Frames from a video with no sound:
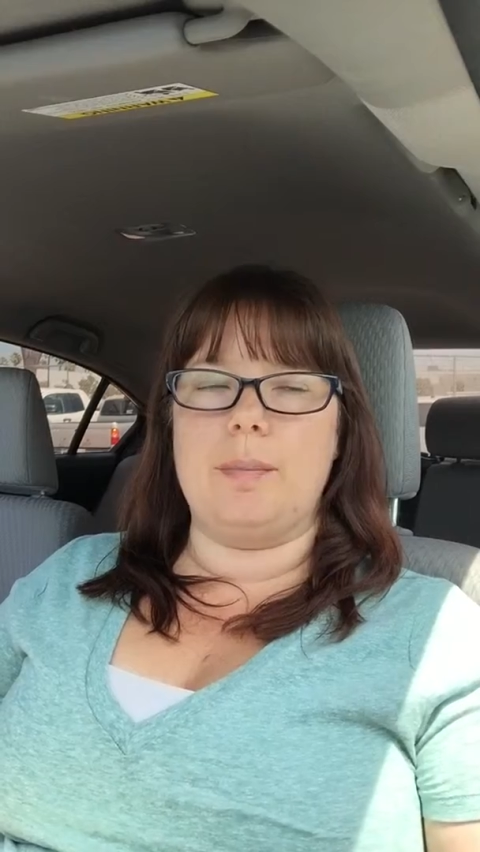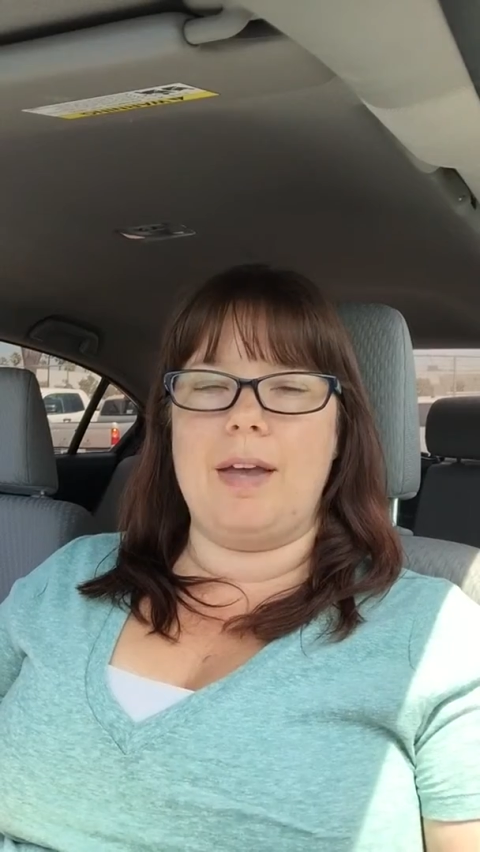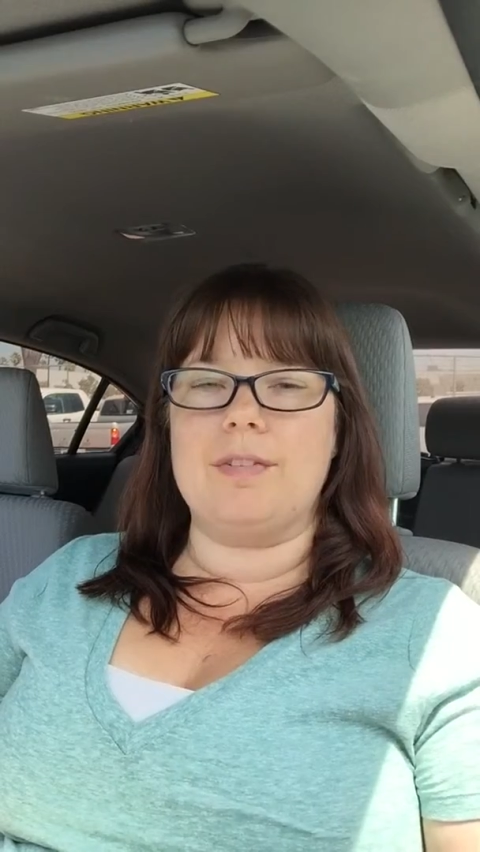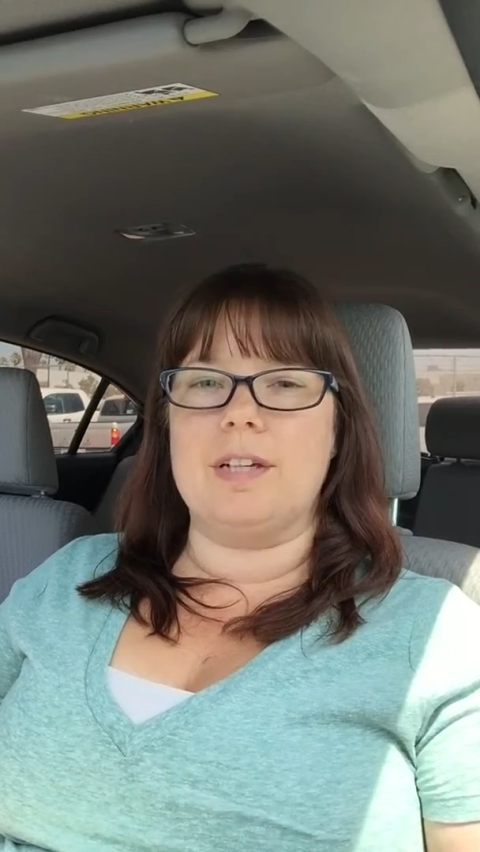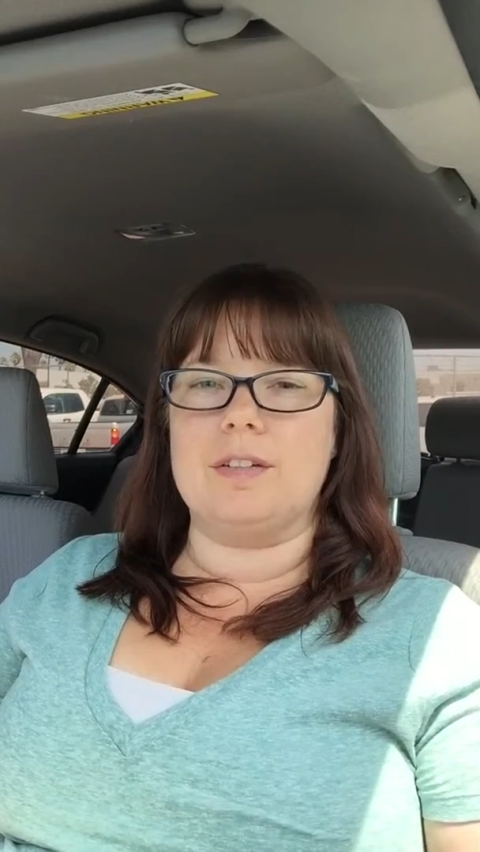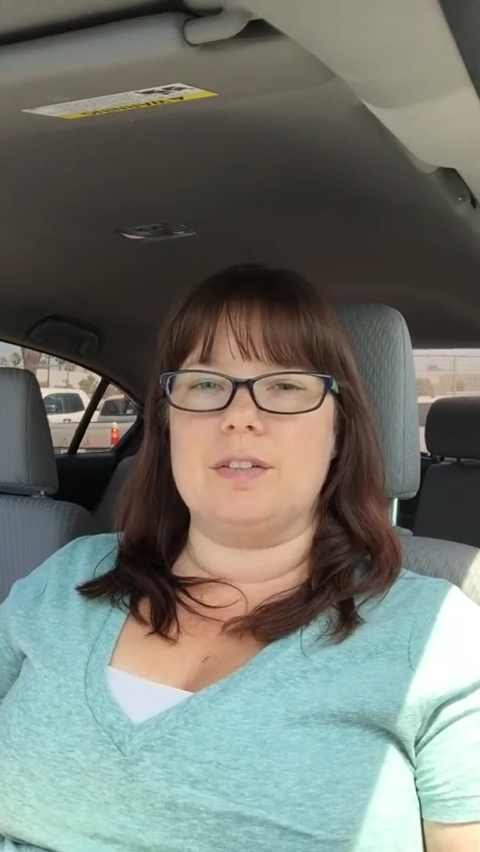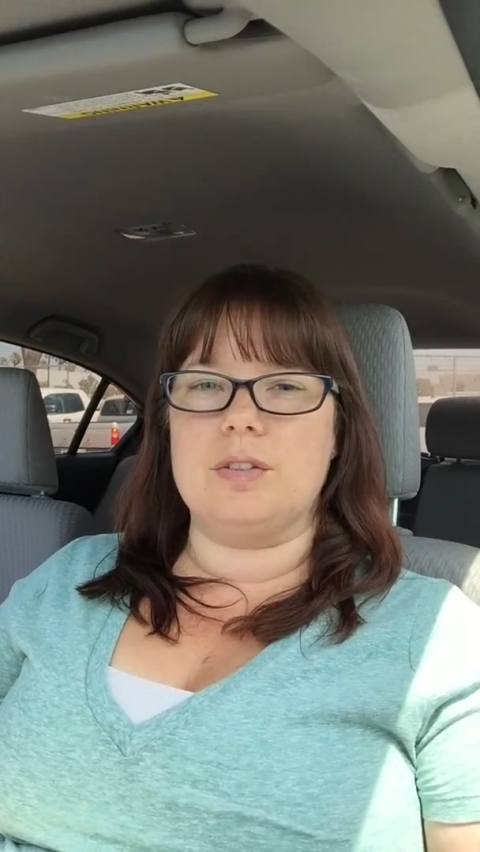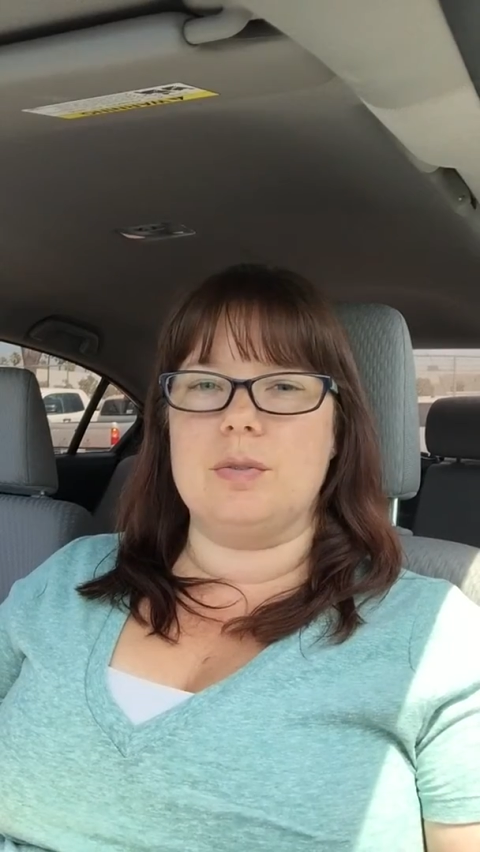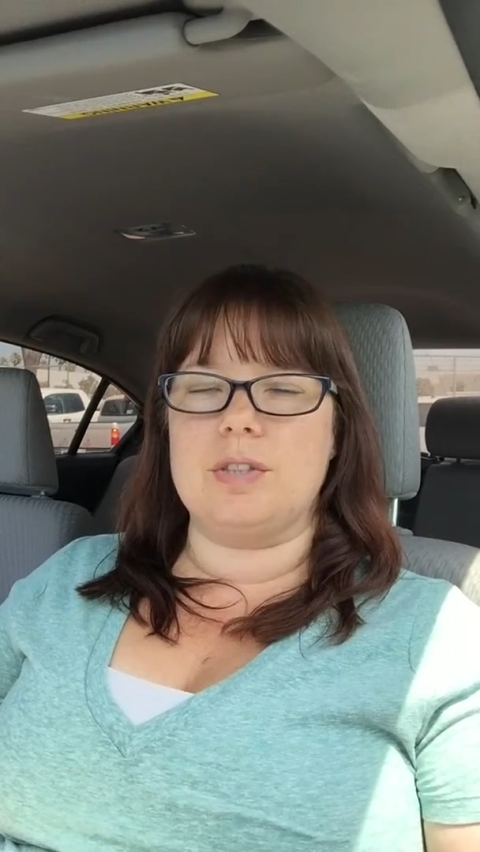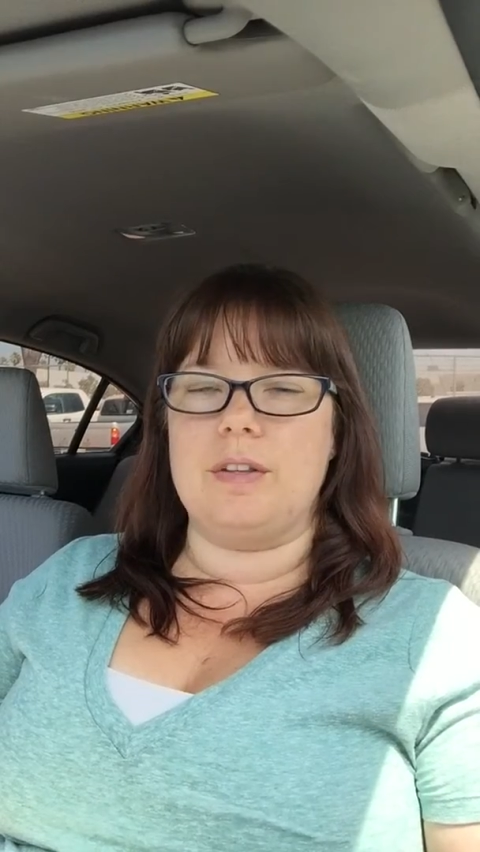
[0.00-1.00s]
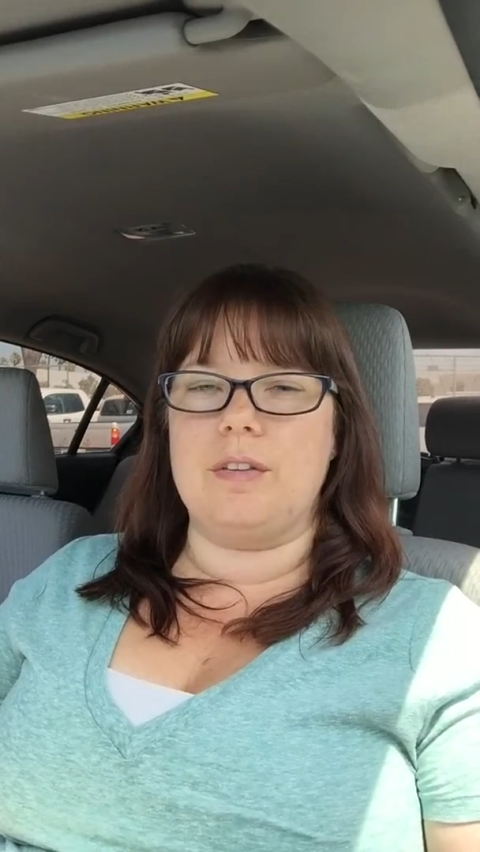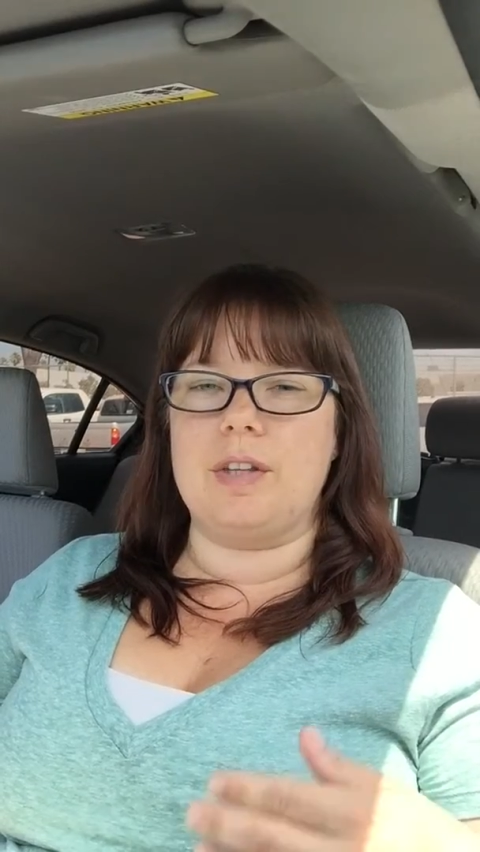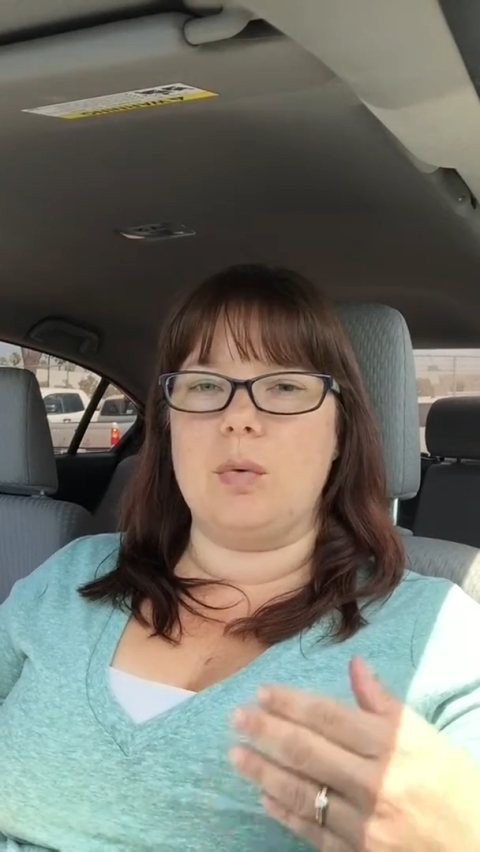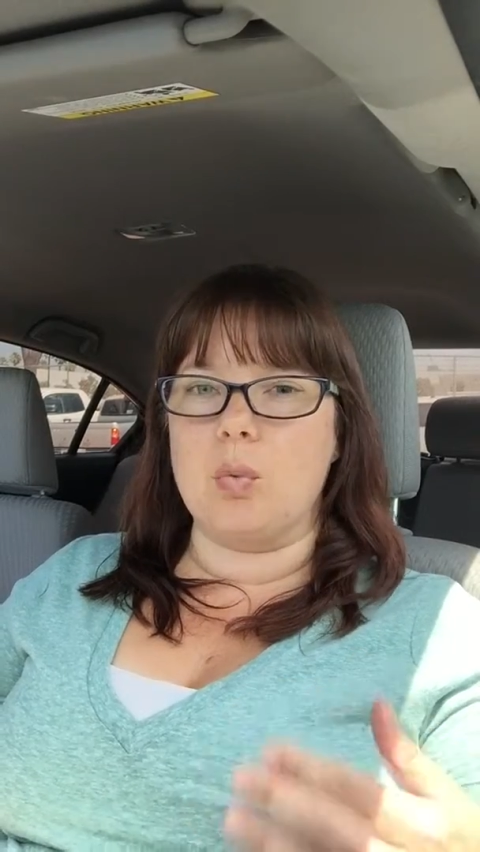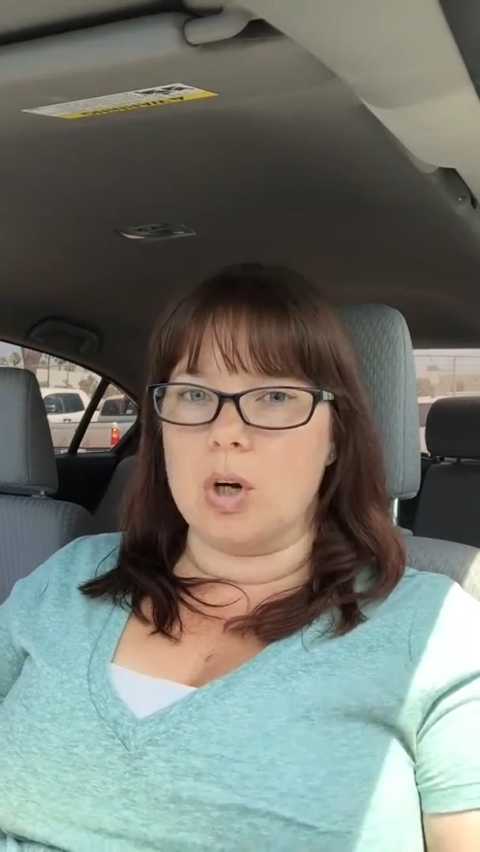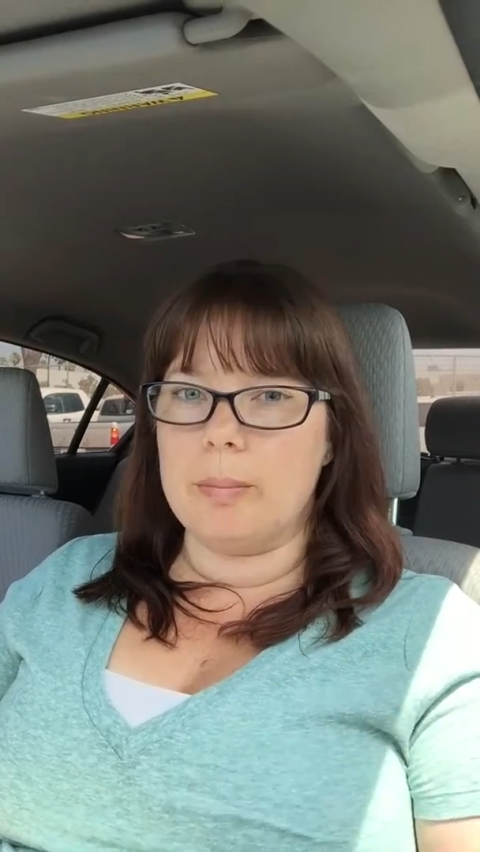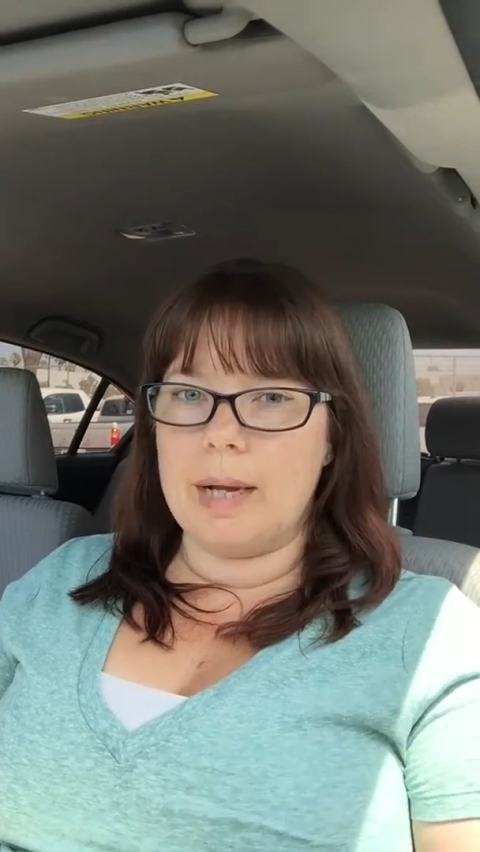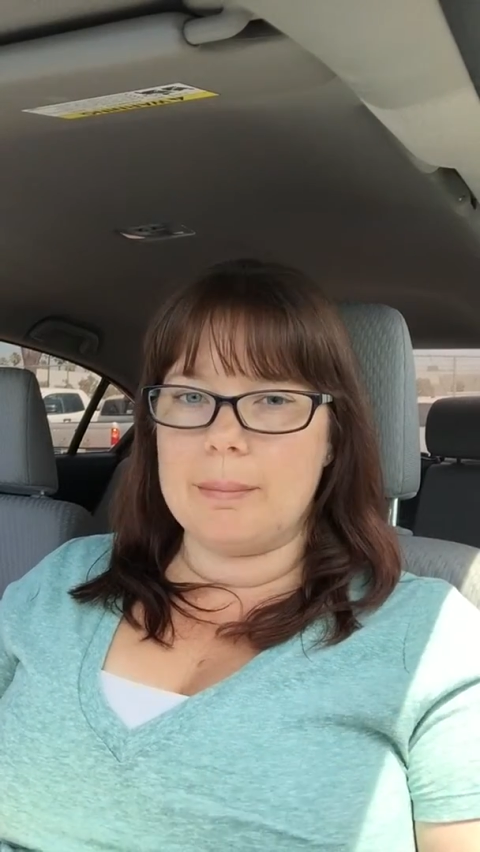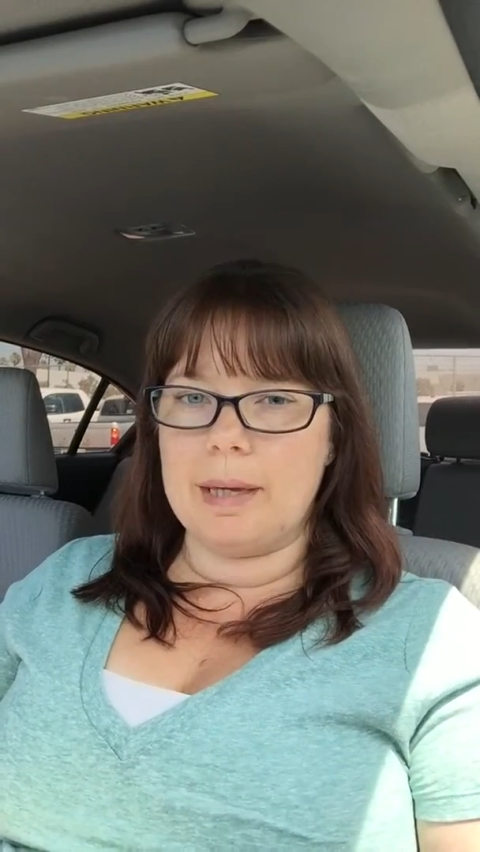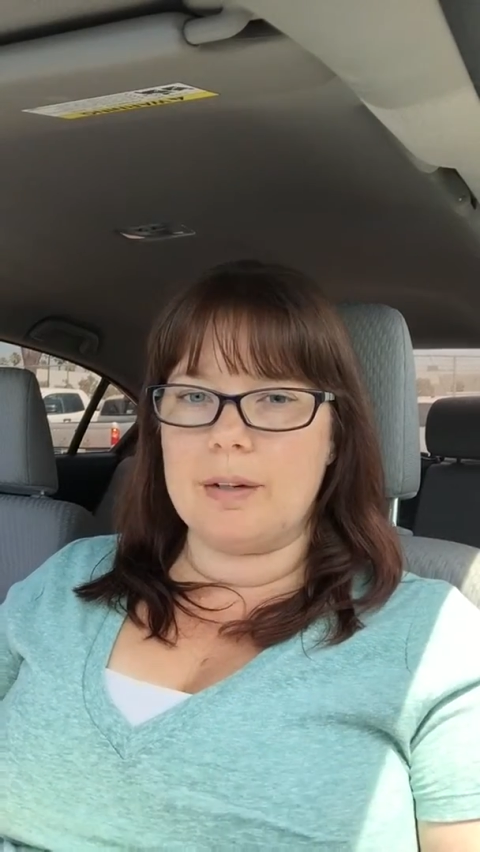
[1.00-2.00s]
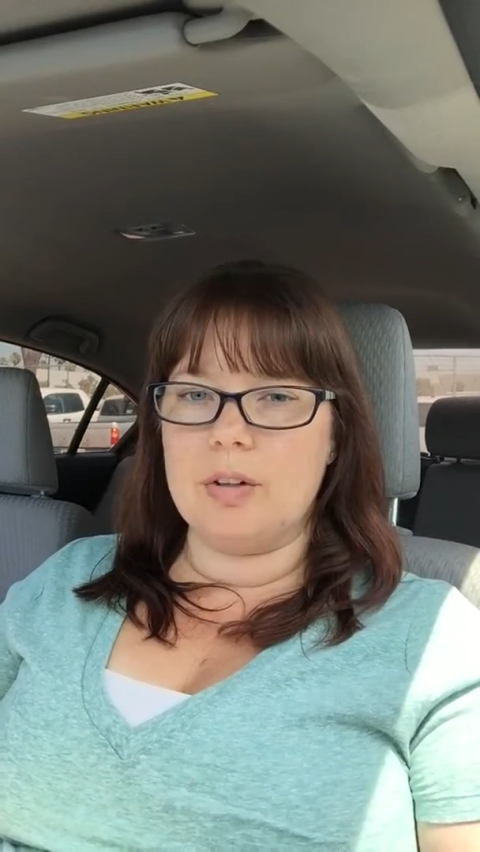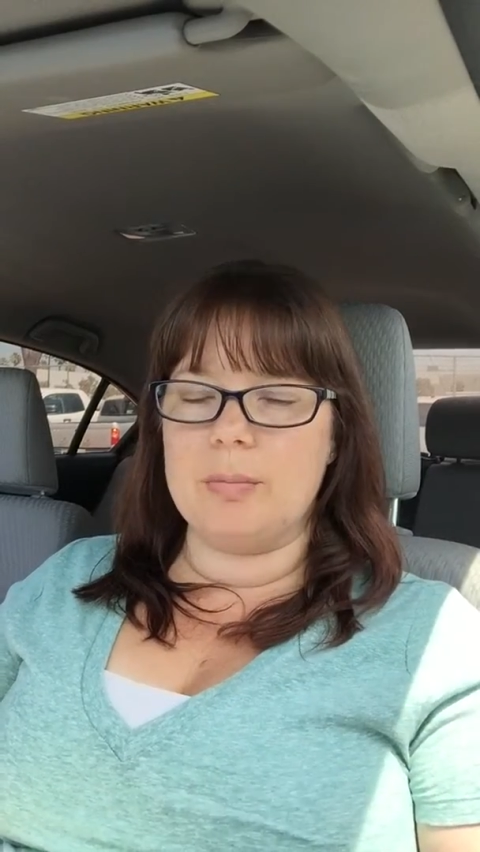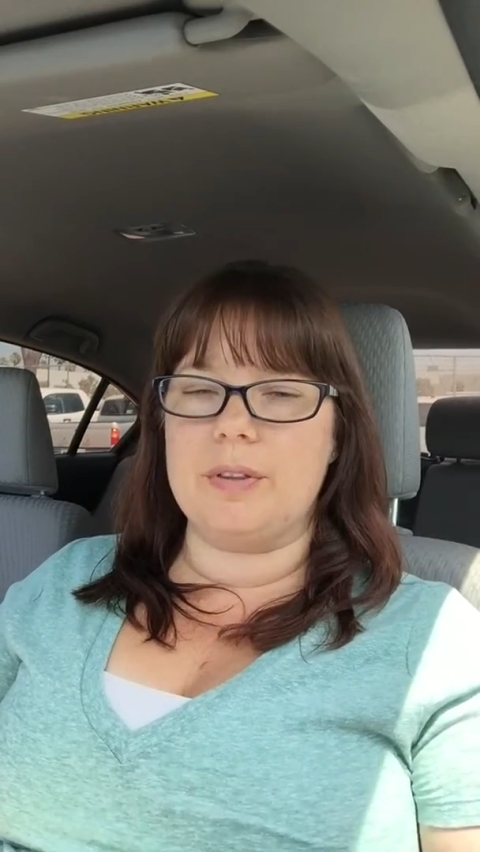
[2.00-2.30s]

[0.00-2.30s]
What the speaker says: evidence to say that they were bipedal,